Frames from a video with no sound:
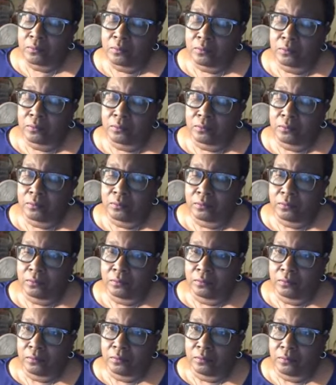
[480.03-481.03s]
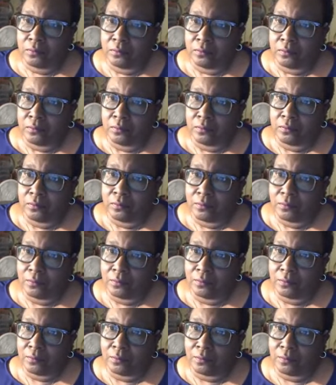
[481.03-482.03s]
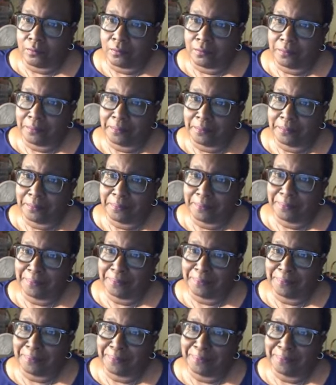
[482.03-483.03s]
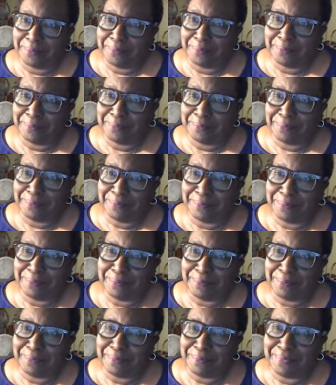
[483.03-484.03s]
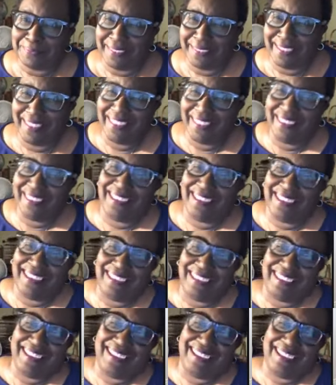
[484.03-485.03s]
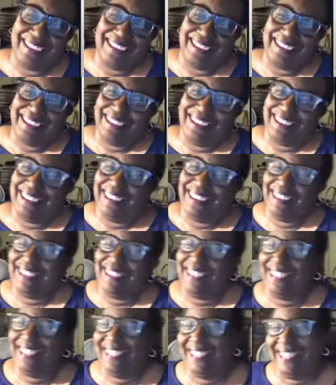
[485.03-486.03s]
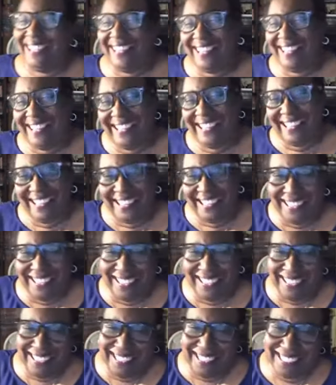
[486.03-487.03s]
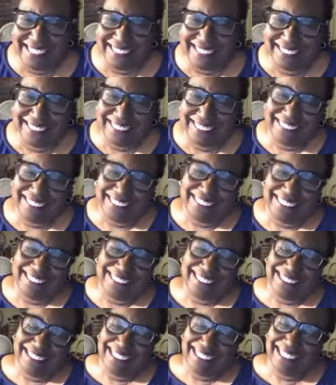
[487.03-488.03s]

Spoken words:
This person isn't speaking.